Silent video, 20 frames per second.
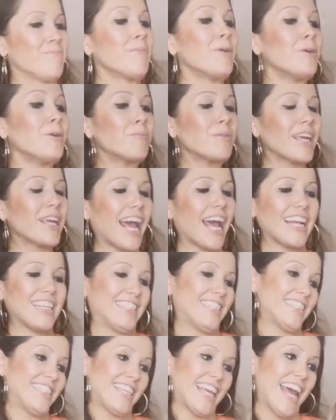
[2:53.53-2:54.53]
Mum gets
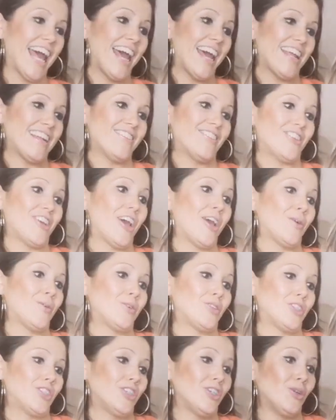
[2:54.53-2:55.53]
scared
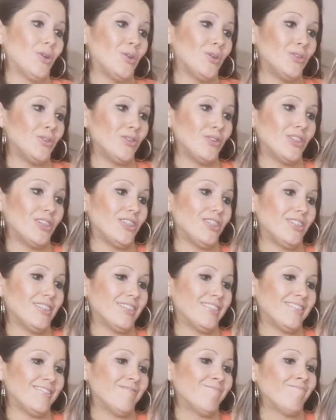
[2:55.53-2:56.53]
going to London.
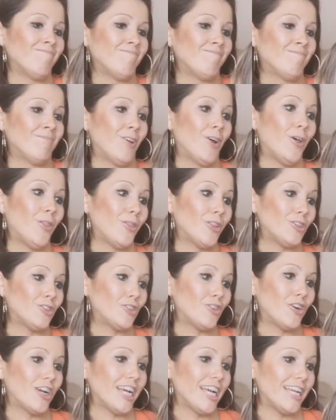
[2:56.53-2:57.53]
On the
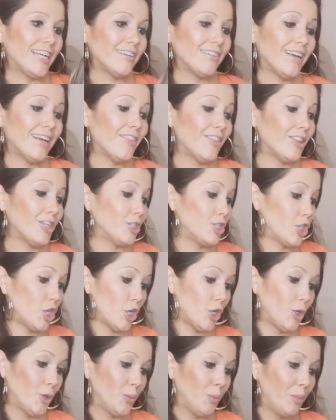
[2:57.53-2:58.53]
train, on the
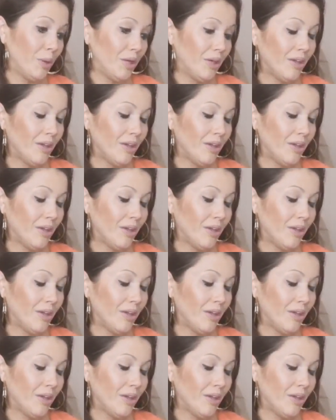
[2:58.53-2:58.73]
tube.